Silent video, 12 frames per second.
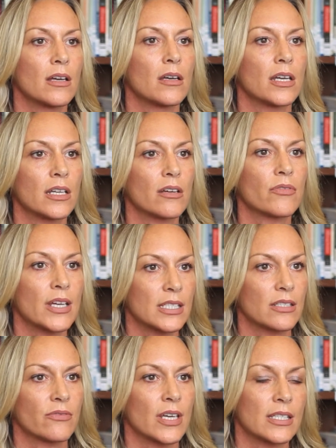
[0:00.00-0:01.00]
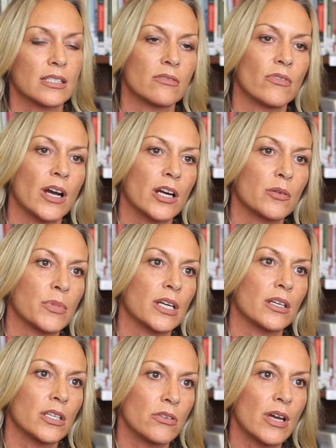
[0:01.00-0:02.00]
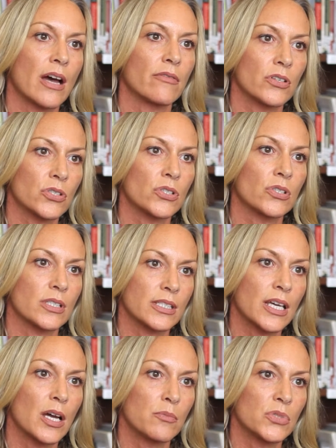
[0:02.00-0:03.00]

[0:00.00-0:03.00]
In a face-to-face environment, you have your students come